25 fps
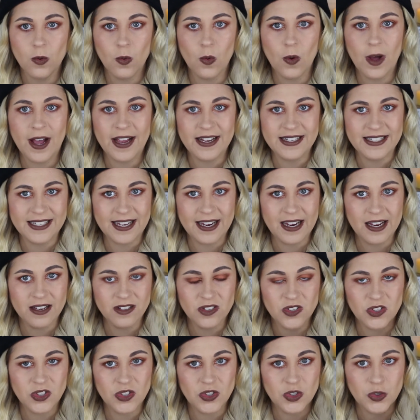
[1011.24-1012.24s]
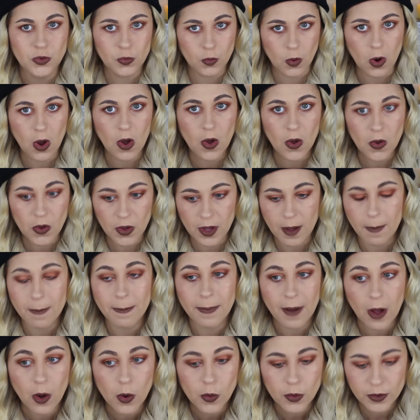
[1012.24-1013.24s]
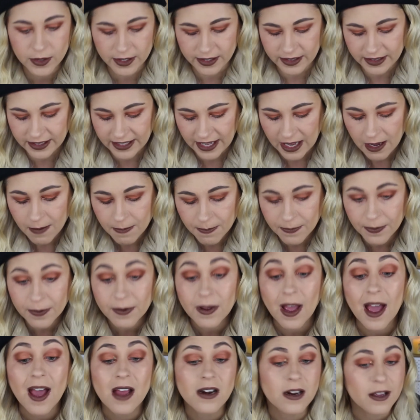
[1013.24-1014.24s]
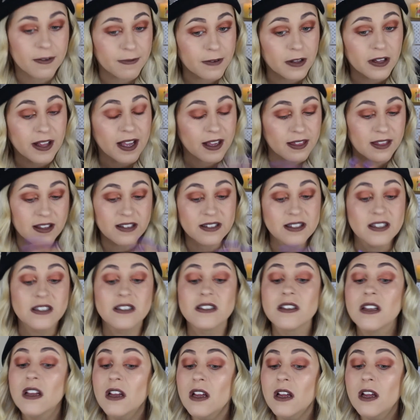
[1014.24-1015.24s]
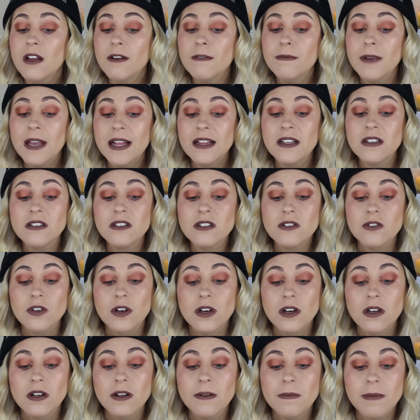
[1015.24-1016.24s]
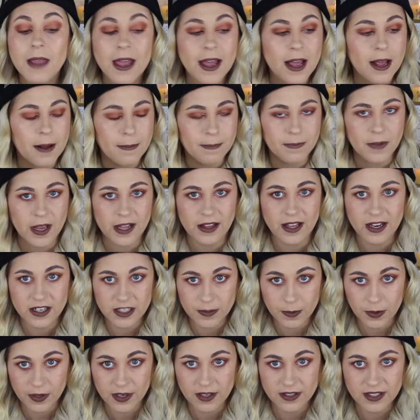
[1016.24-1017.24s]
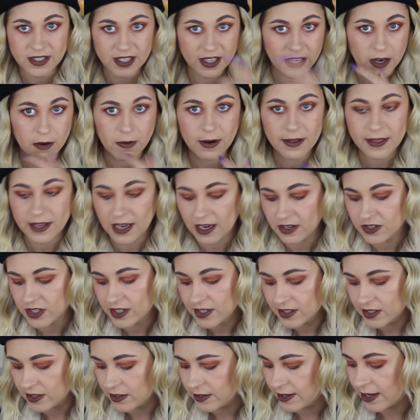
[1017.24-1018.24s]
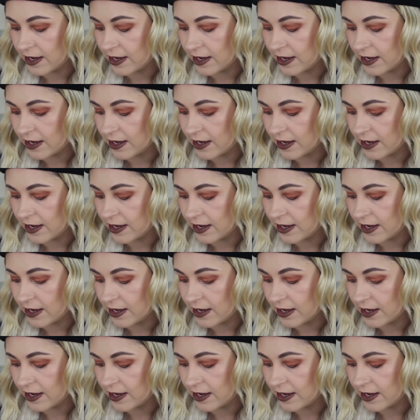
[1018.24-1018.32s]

quite a strong, bold lip, and I feel like this is fairly strong, I like to put concealer around the edges.